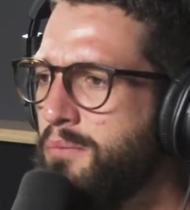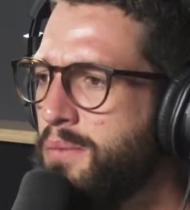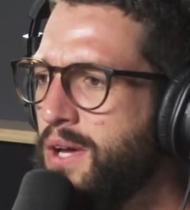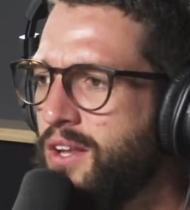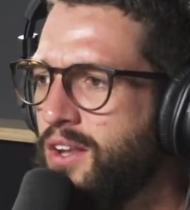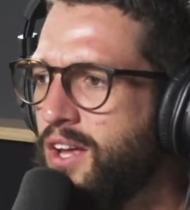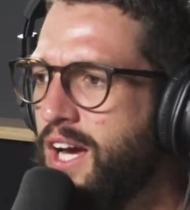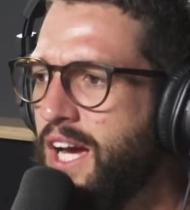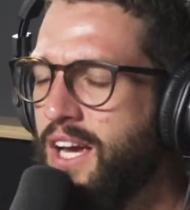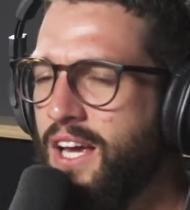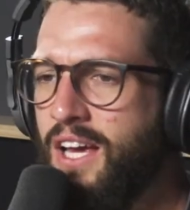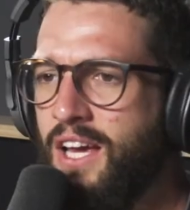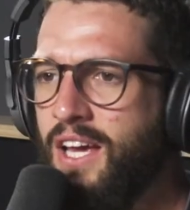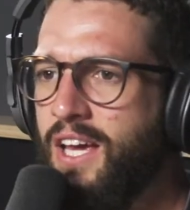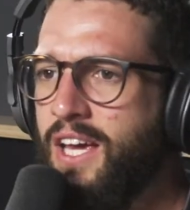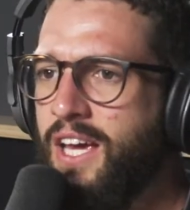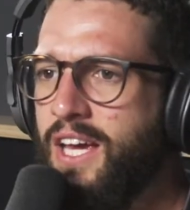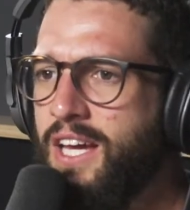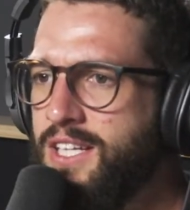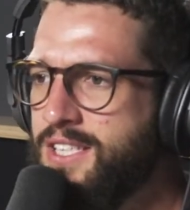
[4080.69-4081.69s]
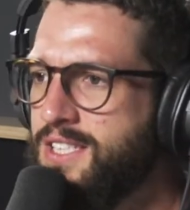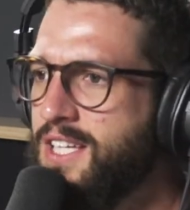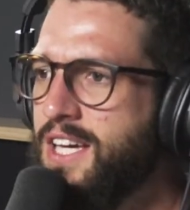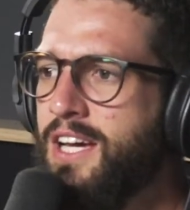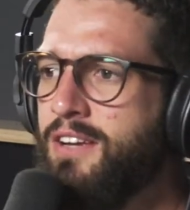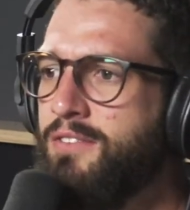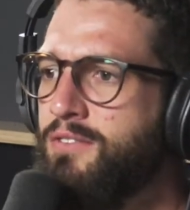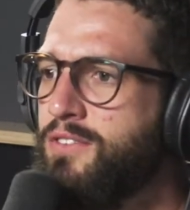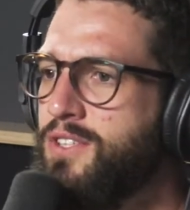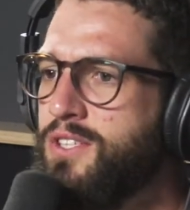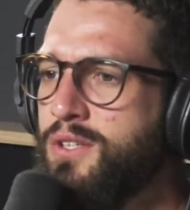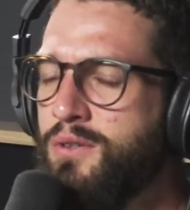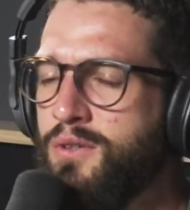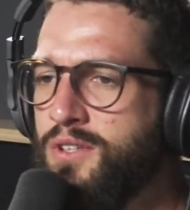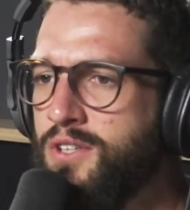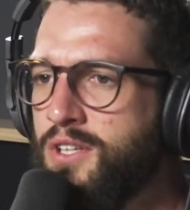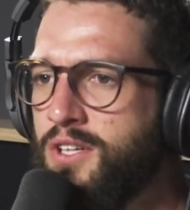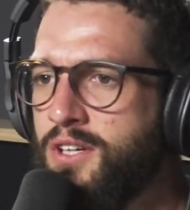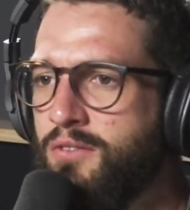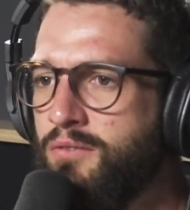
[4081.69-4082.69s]
But, like, he's there
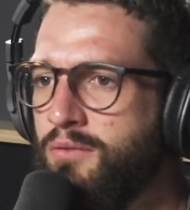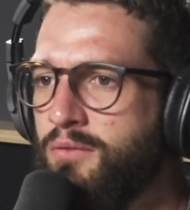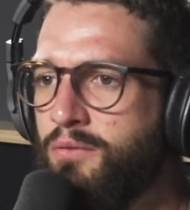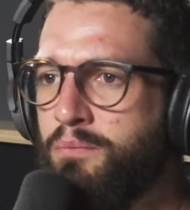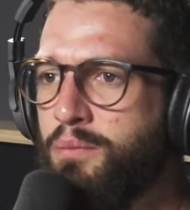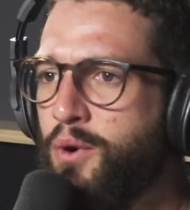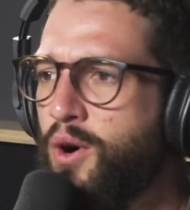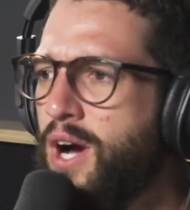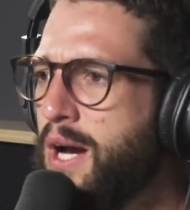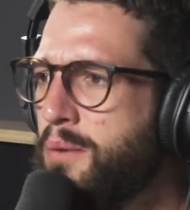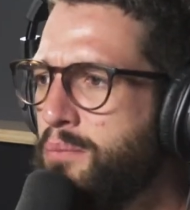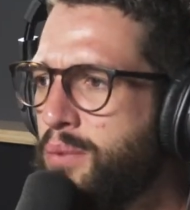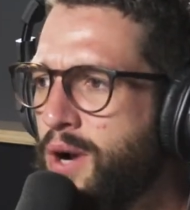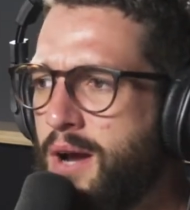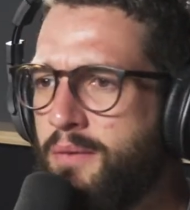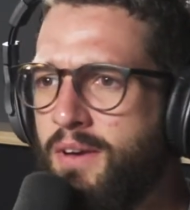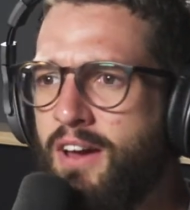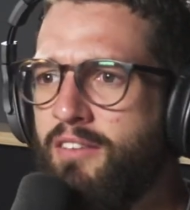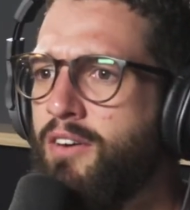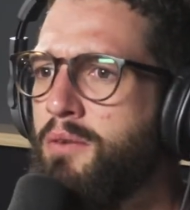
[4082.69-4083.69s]
doing the bike prep.